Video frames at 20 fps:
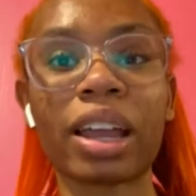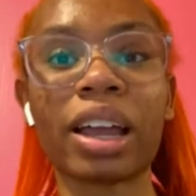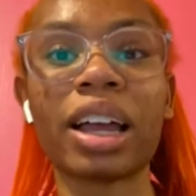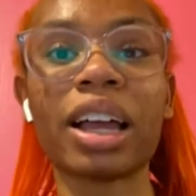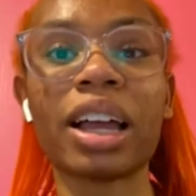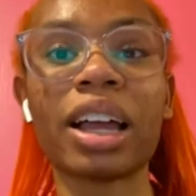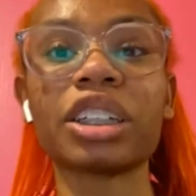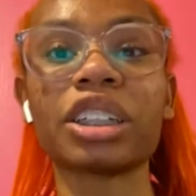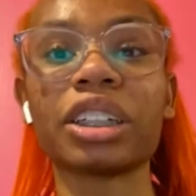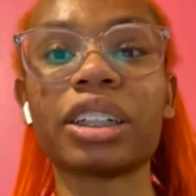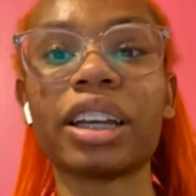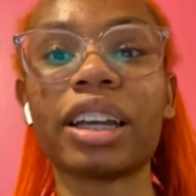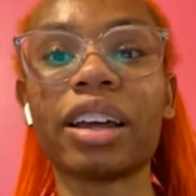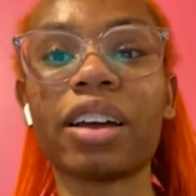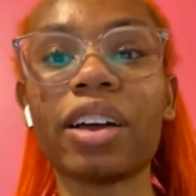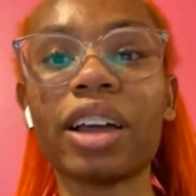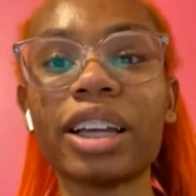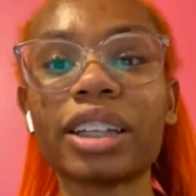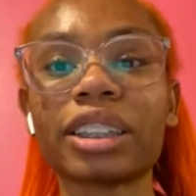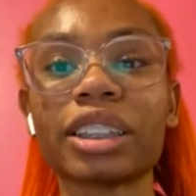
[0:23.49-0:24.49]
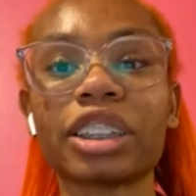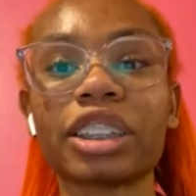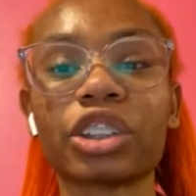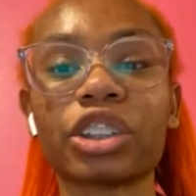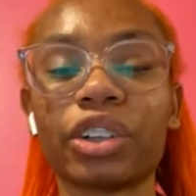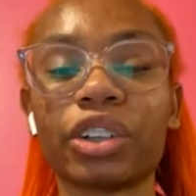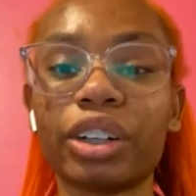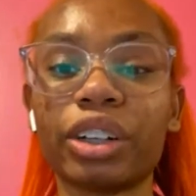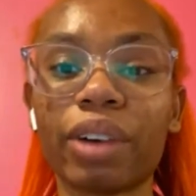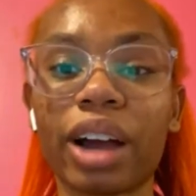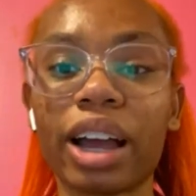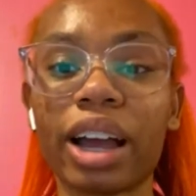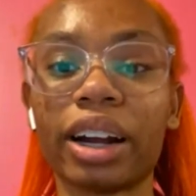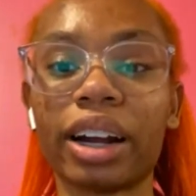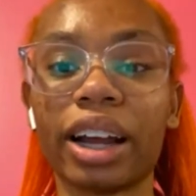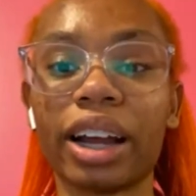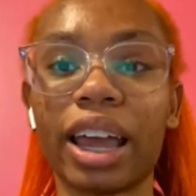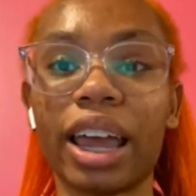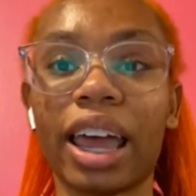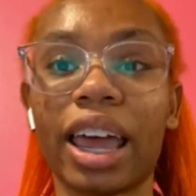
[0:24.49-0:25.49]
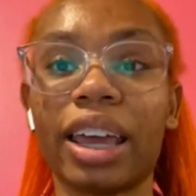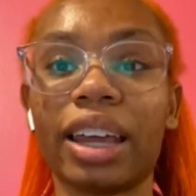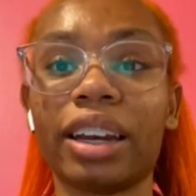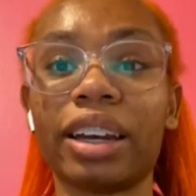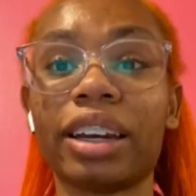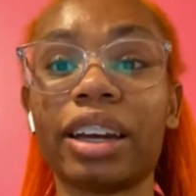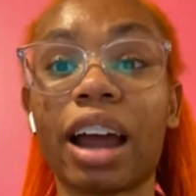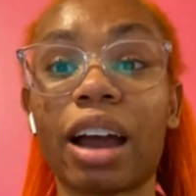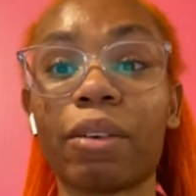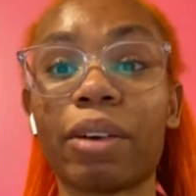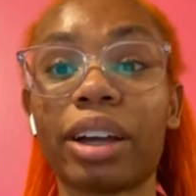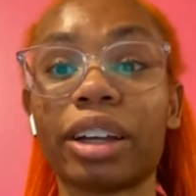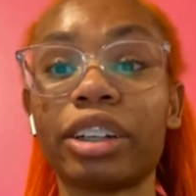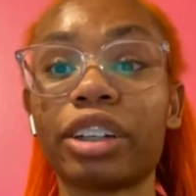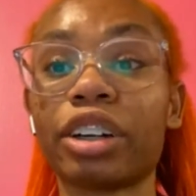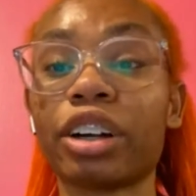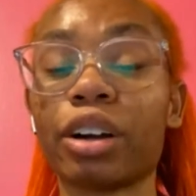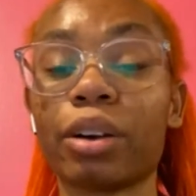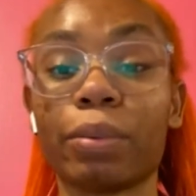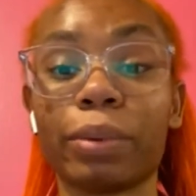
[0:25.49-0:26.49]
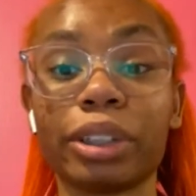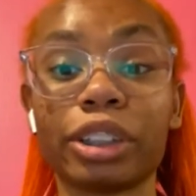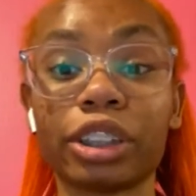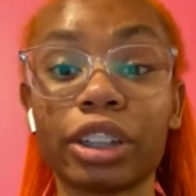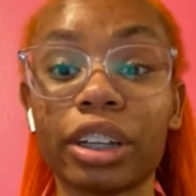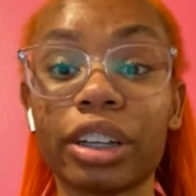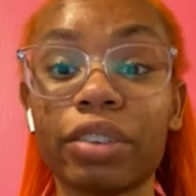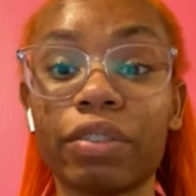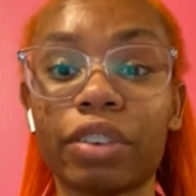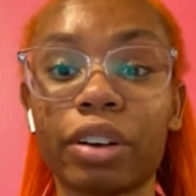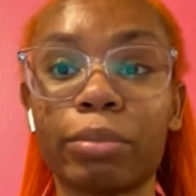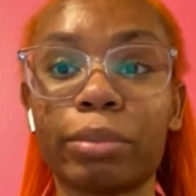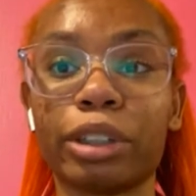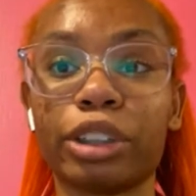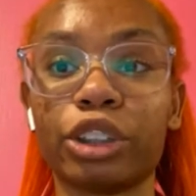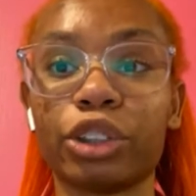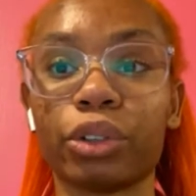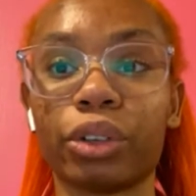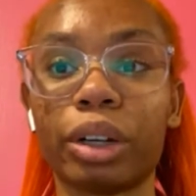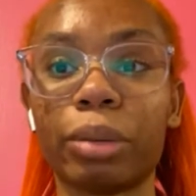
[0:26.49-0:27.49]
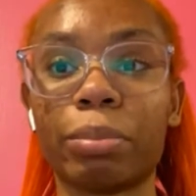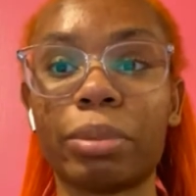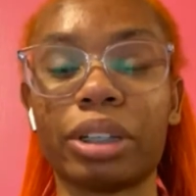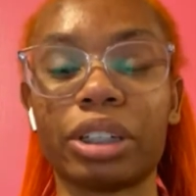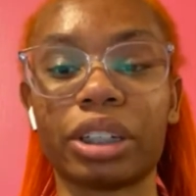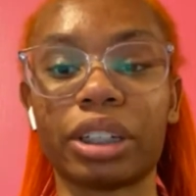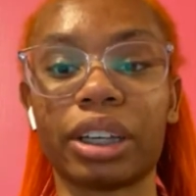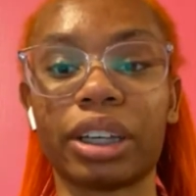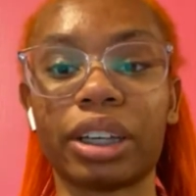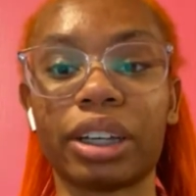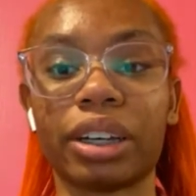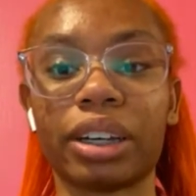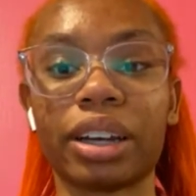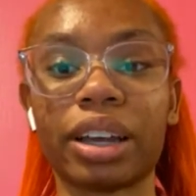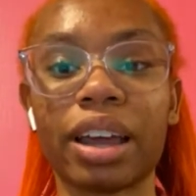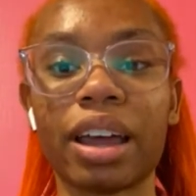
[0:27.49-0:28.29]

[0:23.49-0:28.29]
Chanel is a screenwriter and director originally from Detroit, Michigan.